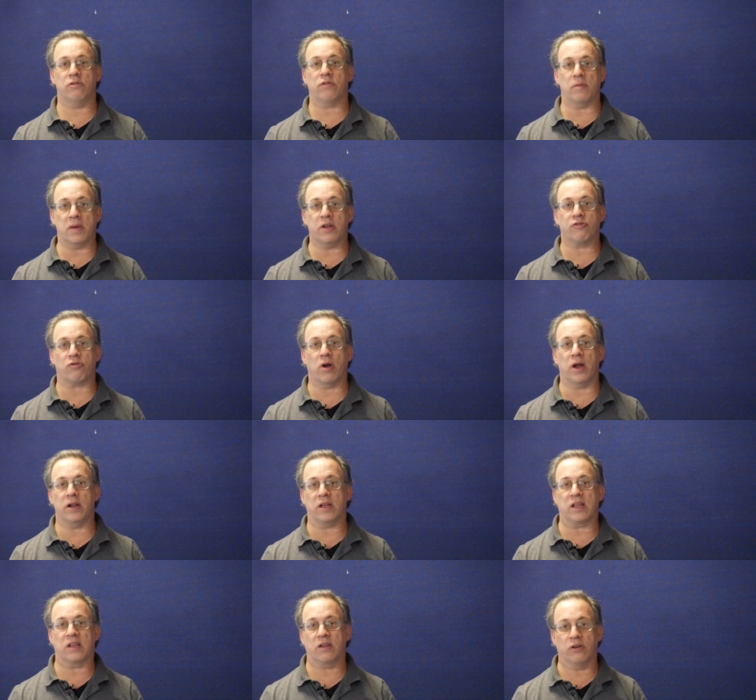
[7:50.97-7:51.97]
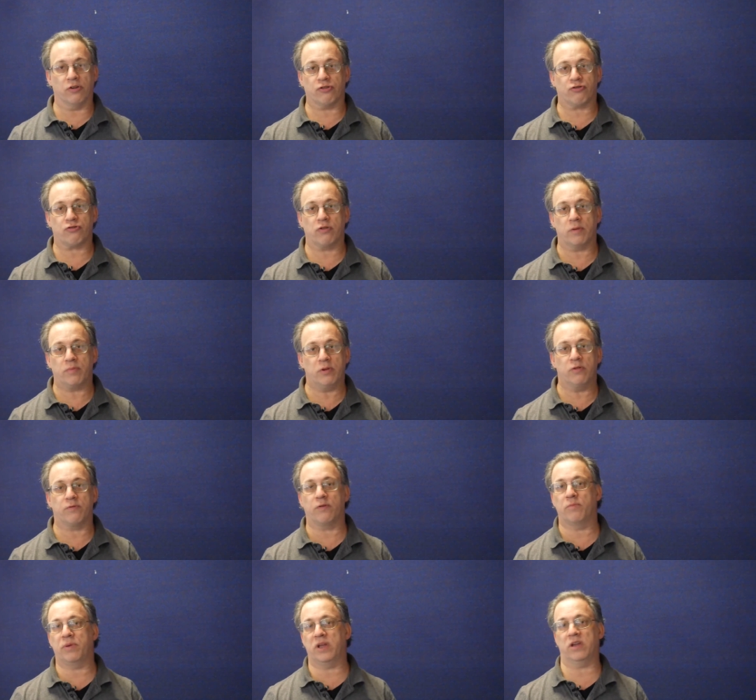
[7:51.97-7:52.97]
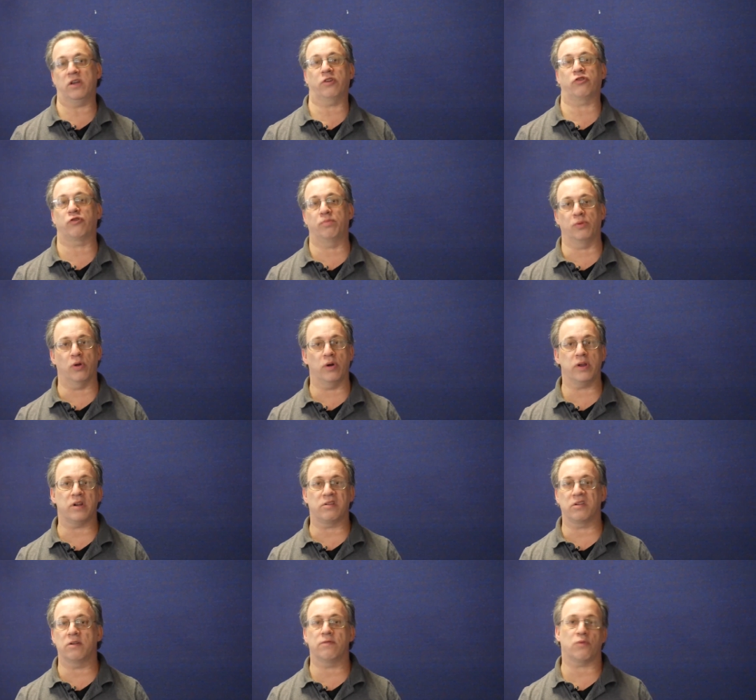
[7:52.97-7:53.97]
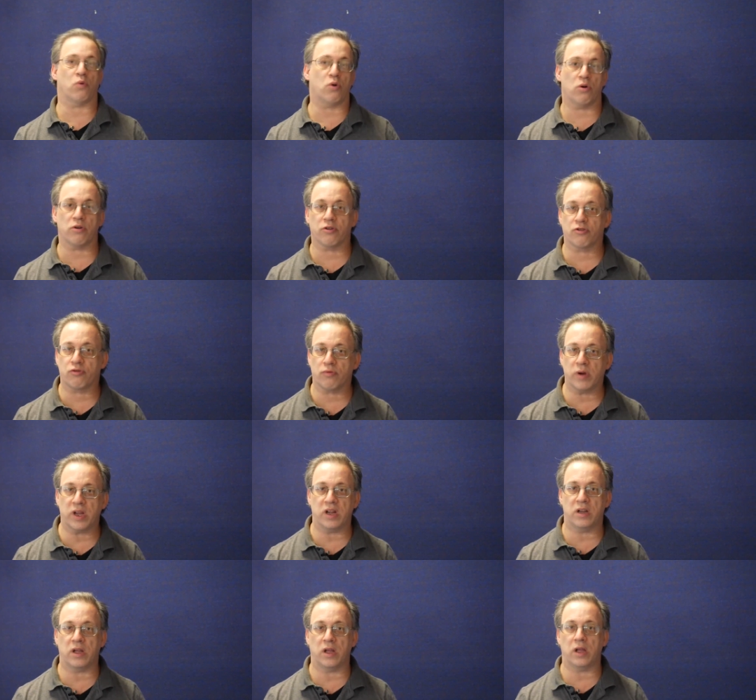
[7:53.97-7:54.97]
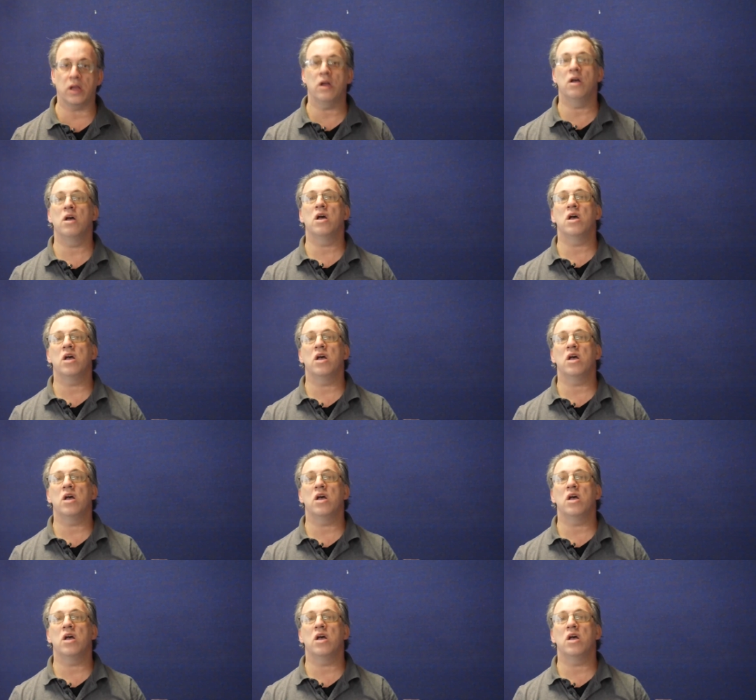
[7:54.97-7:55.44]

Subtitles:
they may try to guilt trip you for being exploitative or greedy.